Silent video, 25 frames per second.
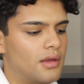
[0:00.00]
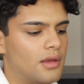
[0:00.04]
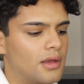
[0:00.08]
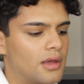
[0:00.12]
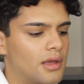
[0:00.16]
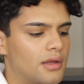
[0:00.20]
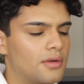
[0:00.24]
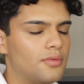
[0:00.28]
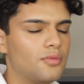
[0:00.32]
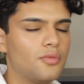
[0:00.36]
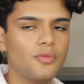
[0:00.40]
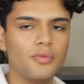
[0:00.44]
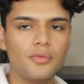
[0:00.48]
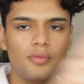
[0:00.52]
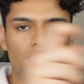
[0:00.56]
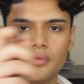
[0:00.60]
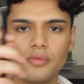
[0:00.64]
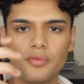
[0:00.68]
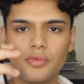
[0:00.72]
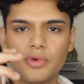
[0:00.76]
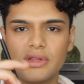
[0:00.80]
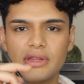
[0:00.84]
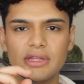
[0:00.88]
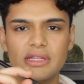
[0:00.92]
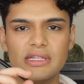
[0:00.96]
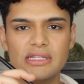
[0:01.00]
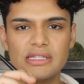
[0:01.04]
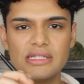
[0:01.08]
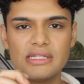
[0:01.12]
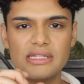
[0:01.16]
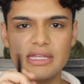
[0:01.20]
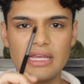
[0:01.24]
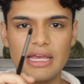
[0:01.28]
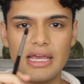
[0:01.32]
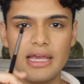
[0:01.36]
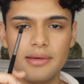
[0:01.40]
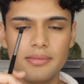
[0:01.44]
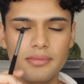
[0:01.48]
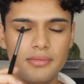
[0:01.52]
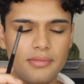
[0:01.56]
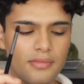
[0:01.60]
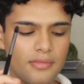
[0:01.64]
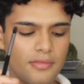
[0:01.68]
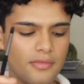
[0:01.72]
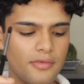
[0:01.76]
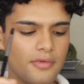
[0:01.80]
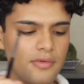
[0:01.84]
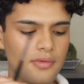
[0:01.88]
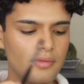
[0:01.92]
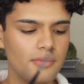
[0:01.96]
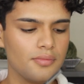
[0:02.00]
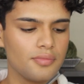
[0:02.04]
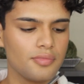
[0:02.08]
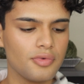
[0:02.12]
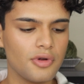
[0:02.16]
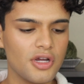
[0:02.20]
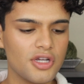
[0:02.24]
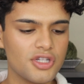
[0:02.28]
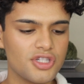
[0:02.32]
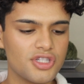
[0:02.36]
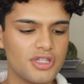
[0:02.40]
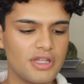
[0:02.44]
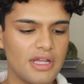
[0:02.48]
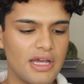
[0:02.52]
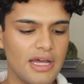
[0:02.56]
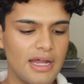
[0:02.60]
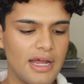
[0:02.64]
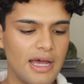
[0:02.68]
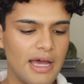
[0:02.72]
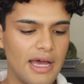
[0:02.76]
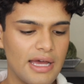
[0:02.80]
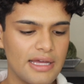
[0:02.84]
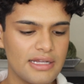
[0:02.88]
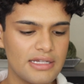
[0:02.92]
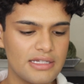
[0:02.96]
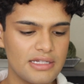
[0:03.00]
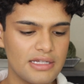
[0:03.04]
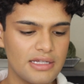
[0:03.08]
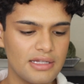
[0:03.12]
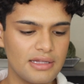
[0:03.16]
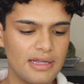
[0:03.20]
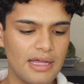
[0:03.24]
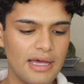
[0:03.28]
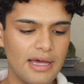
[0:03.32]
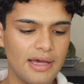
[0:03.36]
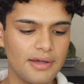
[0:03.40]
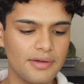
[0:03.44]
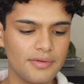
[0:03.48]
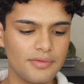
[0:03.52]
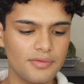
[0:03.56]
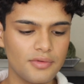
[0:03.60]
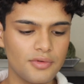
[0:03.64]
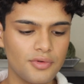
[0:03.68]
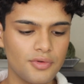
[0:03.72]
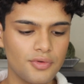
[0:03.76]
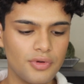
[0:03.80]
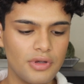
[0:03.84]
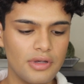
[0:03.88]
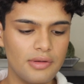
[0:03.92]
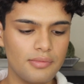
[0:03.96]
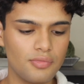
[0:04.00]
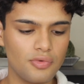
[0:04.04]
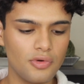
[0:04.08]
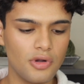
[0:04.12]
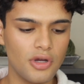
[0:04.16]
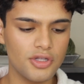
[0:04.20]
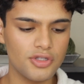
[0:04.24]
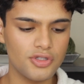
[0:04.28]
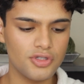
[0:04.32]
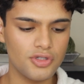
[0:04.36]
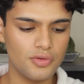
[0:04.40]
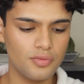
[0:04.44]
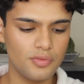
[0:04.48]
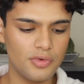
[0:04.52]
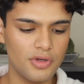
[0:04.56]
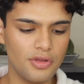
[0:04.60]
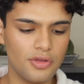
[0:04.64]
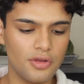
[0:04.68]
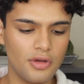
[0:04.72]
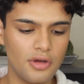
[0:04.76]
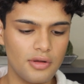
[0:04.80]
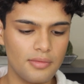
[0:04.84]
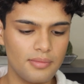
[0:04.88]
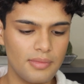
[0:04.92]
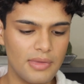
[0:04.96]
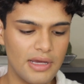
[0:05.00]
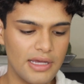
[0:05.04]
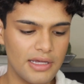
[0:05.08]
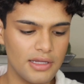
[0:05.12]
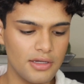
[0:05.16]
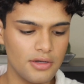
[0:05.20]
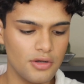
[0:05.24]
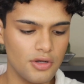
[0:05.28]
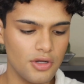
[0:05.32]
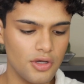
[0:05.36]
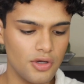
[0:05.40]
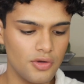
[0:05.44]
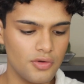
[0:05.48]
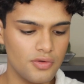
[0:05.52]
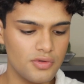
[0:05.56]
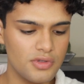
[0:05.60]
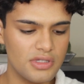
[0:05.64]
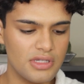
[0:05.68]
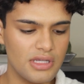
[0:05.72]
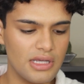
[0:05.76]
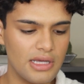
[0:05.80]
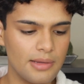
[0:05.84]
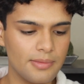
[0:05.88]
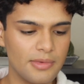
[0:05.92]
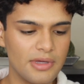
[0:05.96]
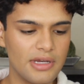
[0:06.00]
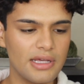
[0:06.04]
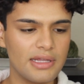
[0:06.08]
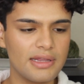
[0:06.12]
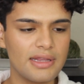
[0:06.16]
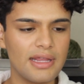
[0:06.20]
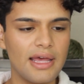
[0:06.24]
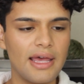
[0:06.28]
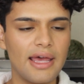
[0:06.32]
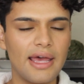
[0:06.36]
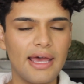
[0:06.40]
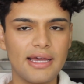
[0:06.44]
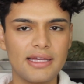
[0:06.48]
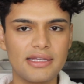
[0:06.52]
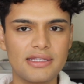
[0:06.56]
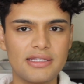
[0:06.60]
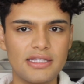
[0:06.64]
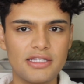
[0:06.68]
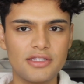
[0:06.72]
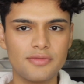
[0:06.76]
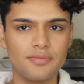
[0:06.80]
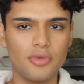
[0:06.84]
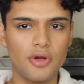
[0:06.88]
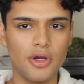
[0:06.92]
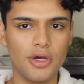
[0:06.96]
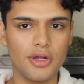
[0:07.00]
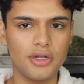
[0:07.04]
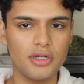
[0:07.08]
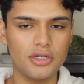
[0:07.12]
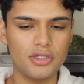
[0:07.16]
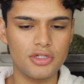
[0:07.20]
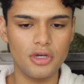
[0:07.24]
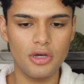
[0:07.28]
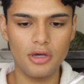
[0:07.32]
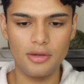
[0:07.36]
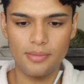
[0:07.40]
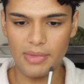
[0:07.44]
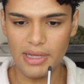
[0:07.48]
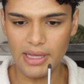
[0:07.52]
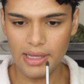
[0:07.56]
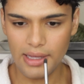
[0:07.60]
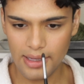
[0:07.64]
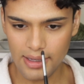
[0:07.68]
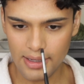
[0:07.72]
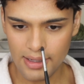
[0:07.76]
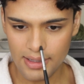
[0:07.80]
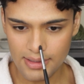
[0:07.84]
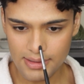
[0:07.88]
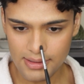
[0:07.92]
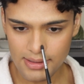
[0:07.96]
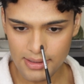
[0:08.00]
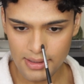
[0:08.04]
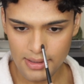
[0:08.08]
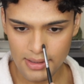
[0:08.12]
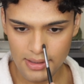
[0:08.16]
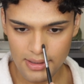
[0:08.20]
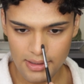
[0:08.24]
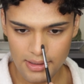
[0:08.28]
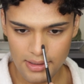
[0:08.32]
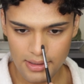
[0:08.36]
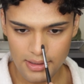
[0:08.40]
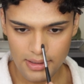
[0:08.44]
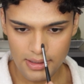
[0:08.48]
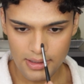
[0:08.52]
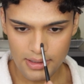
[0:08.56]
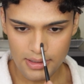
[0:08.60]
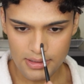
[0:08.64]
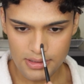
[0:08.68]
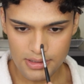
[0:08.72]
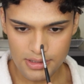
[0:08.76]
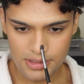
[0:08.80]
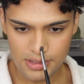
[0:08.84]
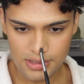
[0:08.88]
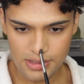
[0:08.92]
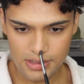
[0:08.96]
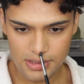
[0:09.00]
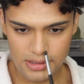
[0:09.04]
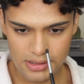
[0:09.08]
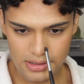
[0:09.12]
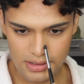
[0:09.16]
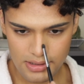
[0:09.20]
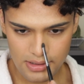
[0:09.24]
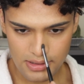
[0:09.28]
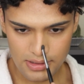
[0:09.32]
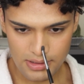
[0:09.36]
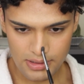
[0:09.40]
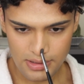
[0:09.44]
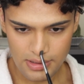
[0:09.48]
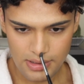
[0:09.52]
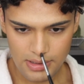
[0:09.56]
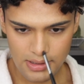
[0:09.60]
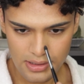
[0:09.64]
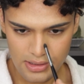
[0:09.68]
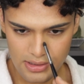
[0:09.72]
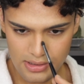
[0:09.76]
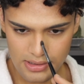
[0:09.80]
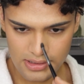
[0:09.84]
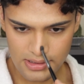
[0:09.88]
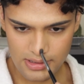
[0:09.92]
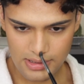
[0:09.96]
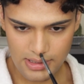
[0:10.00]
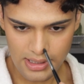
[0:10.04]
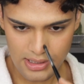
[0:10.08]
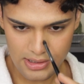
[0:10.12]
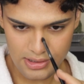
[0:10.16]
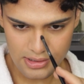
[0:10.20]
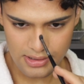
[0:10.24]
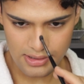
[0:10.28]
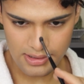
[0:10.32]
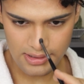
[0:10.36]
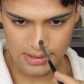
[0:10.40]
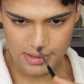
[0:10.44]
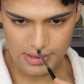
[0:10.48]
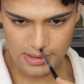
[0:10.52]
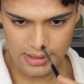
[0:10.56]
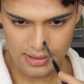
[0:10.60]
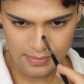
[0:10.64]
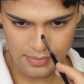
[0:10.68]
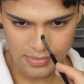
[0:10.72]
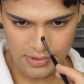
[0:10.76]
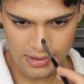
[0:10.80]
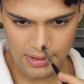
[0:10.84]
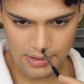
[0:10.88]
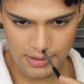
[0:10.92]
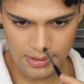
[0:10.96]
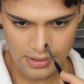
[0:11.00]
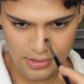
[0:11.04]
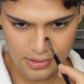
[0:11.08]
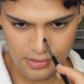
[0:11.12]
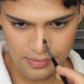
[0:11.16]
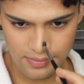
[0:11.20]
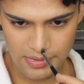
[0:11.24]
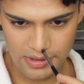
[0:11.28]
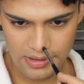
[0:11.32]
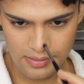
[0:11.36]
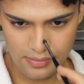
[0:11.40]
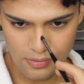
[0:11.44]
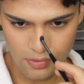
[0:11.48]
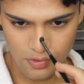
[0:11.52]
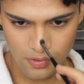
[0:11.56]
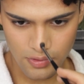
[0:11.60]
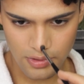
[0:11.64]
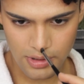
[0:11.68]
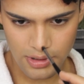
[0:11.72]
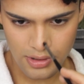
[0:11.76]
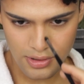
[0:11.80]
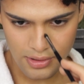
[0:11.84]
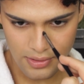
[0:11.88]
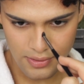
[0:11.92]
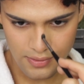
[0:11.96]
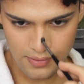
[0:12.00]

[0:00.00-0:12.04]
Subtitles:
And with this same brush that I did that cream bronzer with on my nose, I'm gonna get the excess product on my hand and just snatch the tip a little bit more.